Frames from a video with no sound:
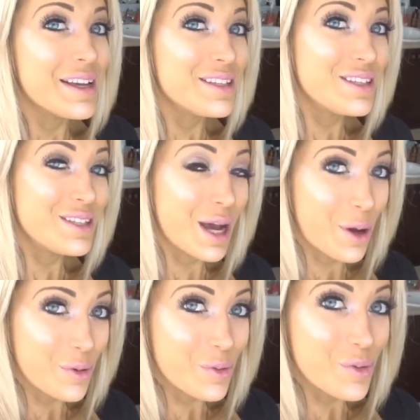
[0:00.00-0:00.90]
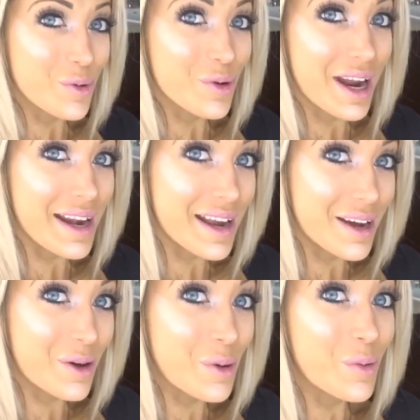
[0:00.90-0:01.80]
So right
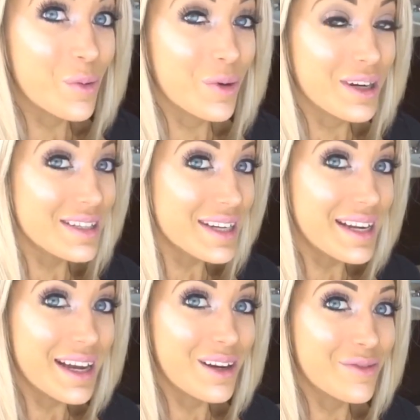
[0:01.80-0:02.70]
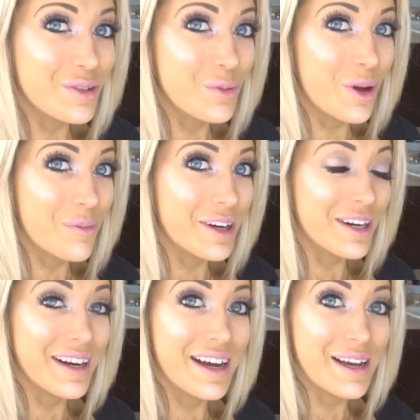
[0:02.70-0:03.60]
now, we're just gonna head off to Walmart.